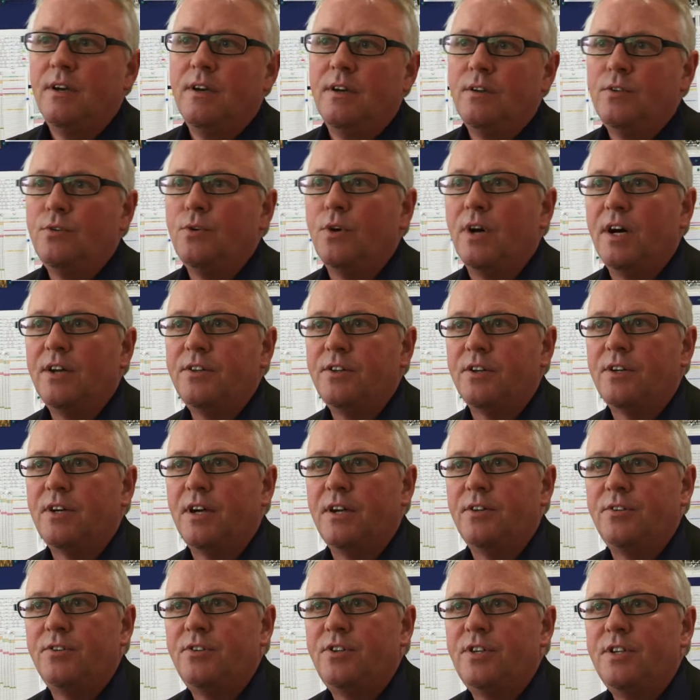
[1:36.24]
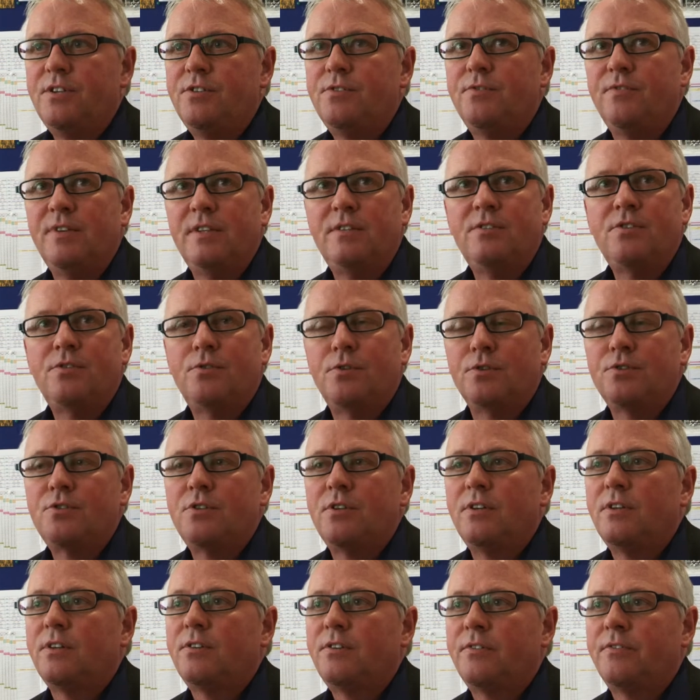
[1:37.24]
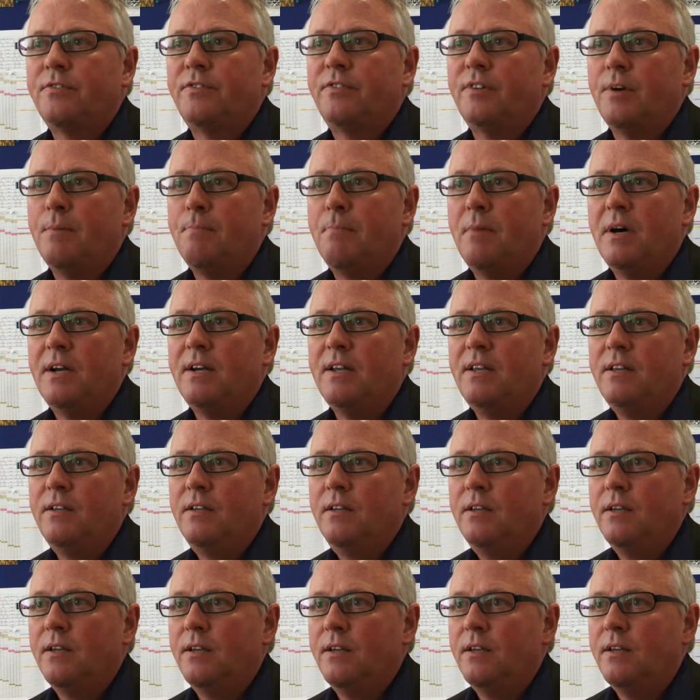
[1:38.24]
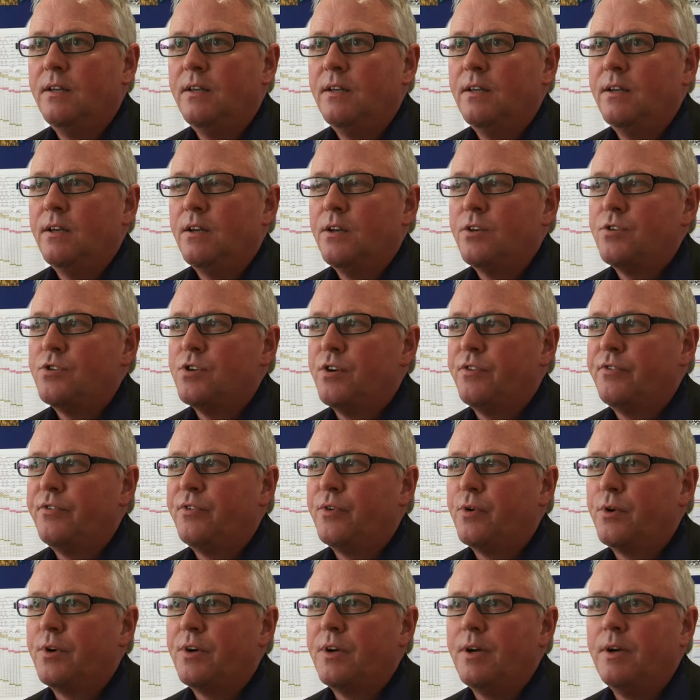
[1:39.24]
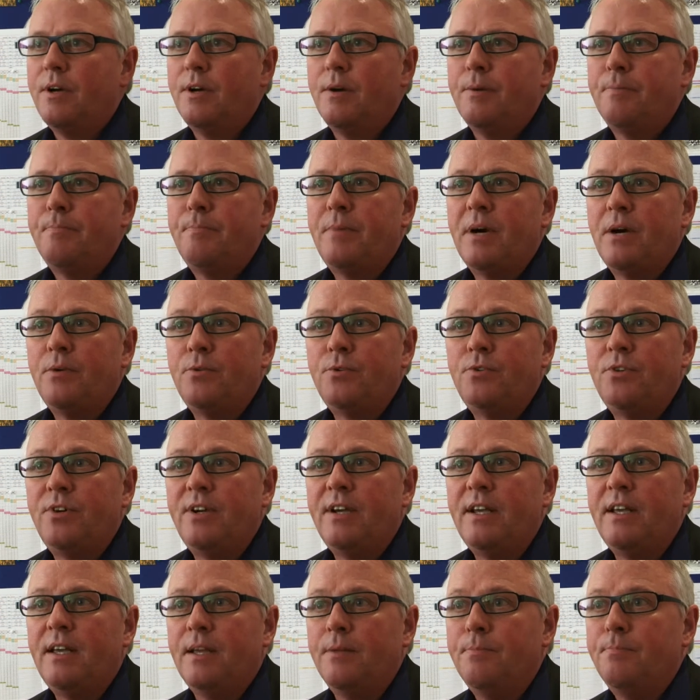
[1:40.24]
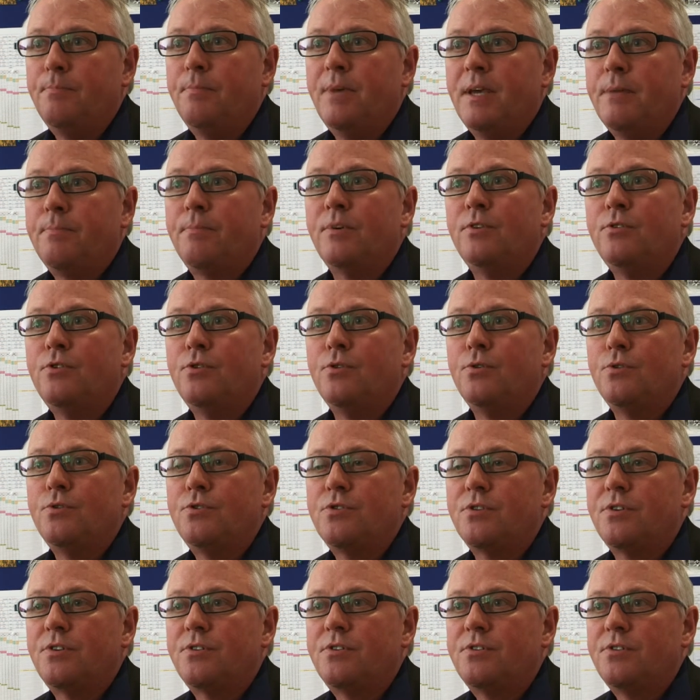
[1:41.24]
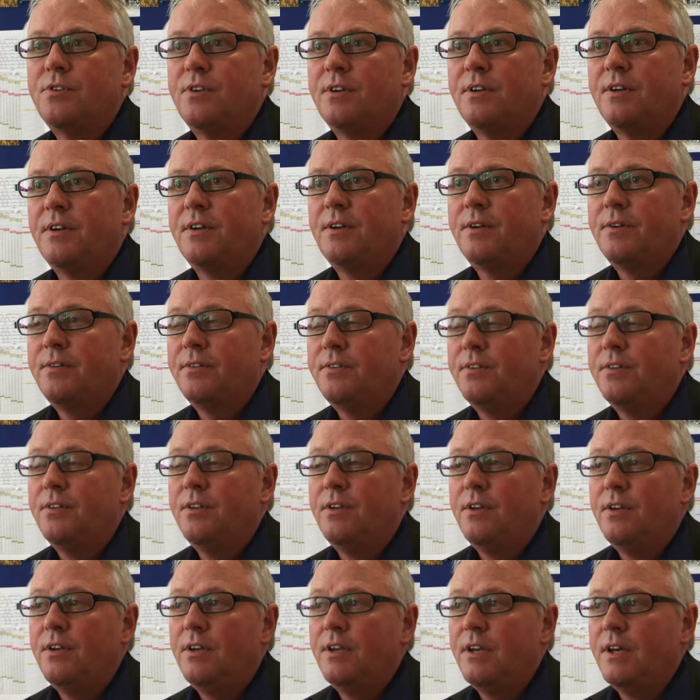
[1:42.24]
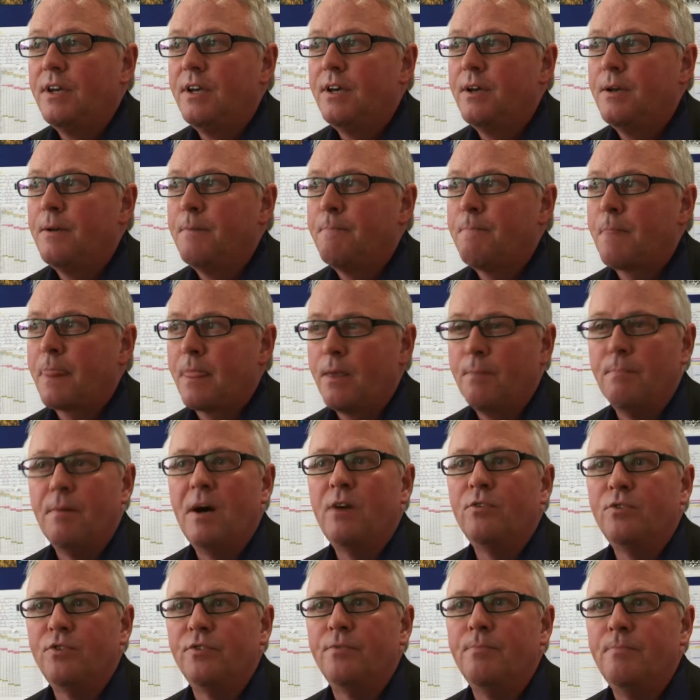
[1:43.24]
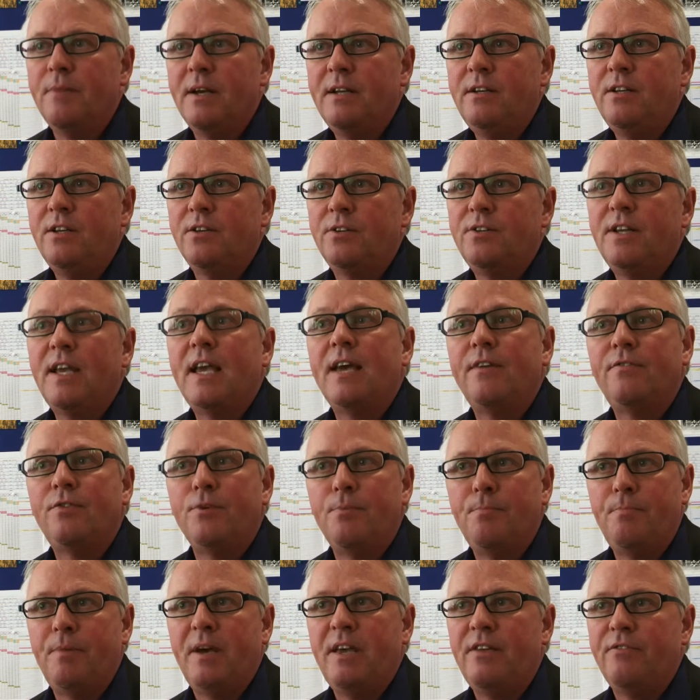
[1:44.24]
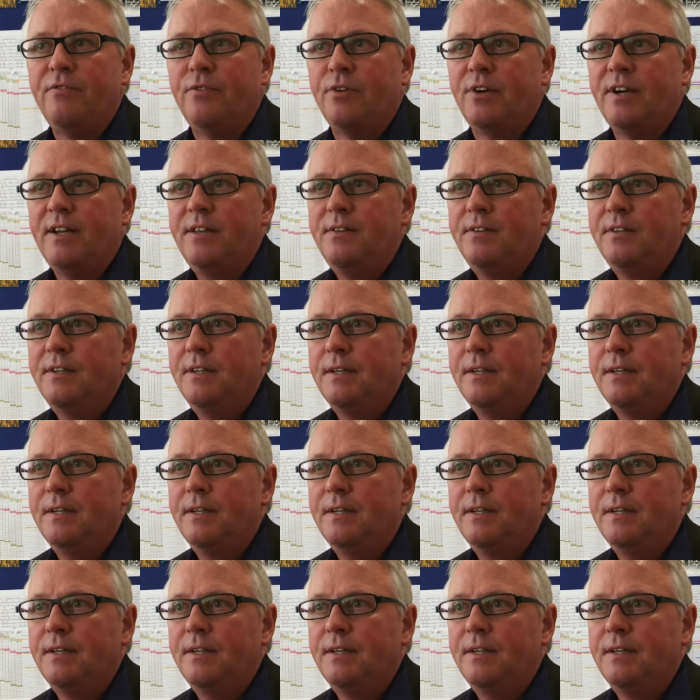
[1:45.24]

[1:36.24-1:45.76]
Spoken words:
to other countries, which costs a lot of money. So for poultry and pig producers, the amount of manure they have to pay for it.